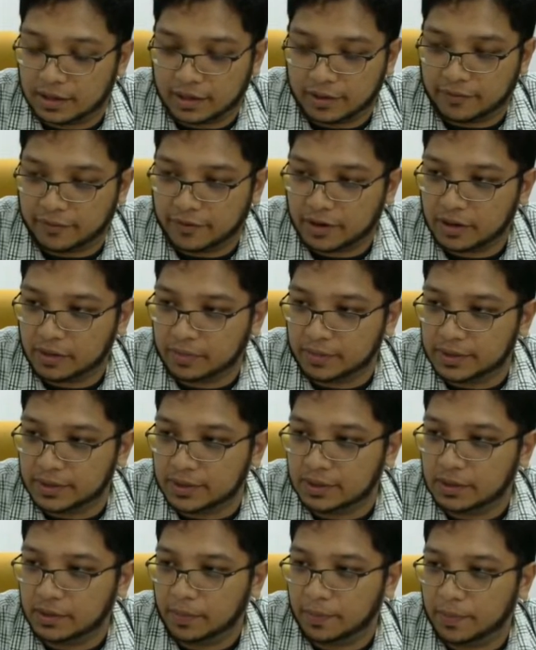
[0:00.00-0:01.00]

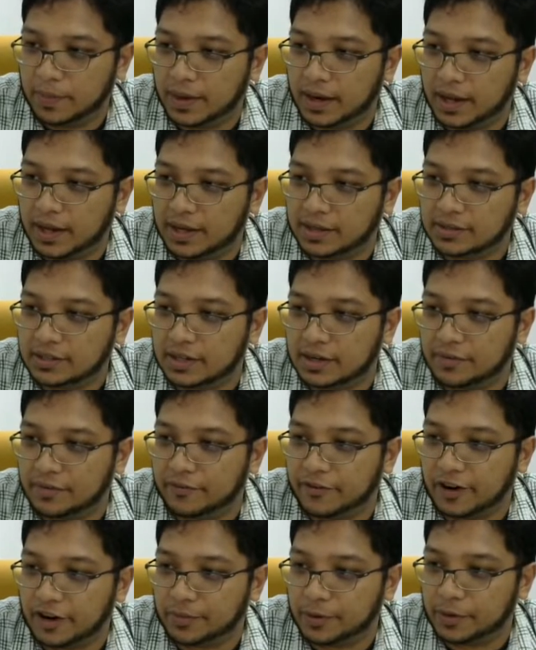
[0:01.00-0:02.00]
variable plus a
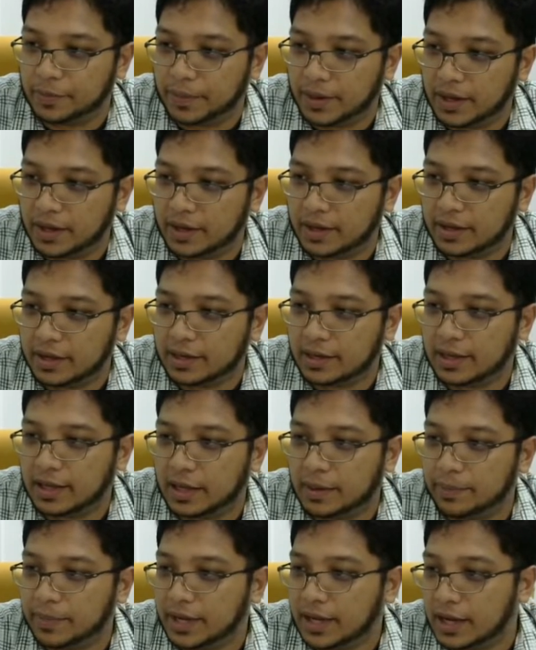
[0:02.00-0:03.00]
variable bar, it
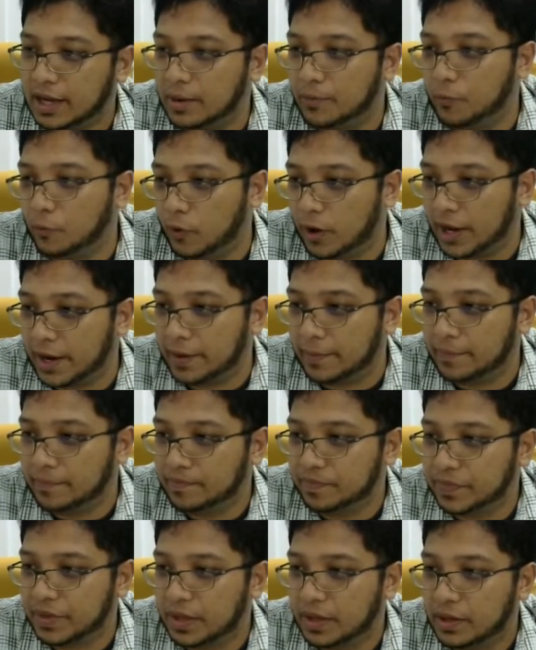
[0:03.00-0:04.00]
can become 1.
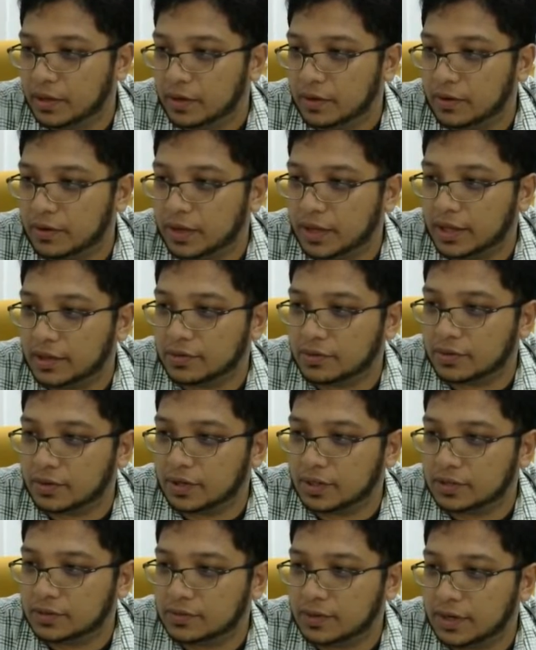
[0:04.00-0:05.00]
Okay, so
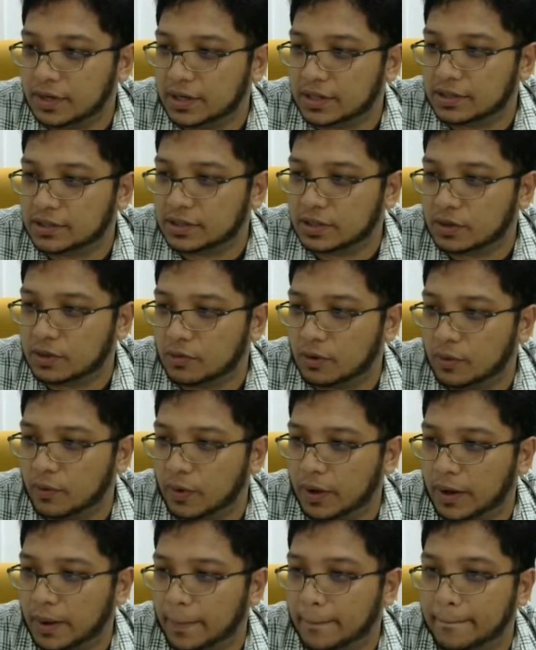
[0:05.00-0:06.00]
this one is equal
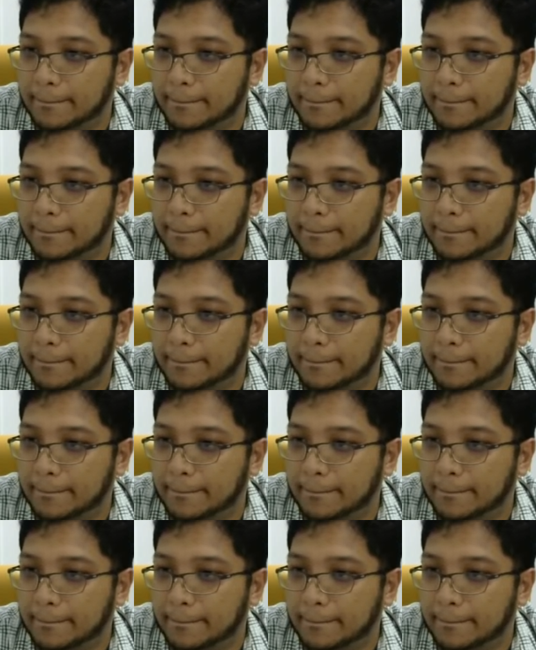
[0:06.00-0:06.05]
1.